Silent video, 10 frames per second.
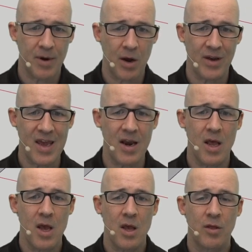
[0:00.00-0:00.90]
Now again,
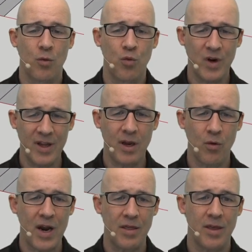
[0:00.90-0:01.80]
the really
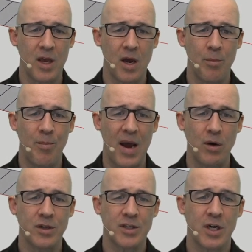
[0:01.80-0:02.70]
great thing
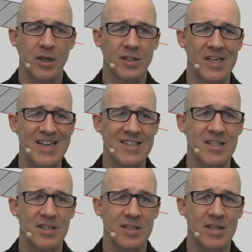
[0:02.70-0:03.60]
about Chuck's
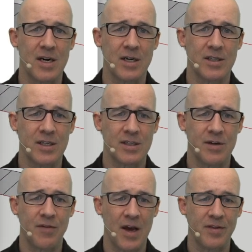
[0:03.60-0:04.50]
Instant Stairs is
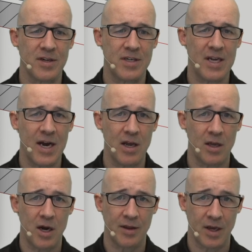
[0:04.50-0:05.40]
you've got this
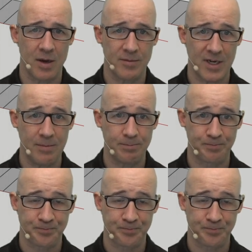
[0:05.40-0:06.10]
dialog that comes up.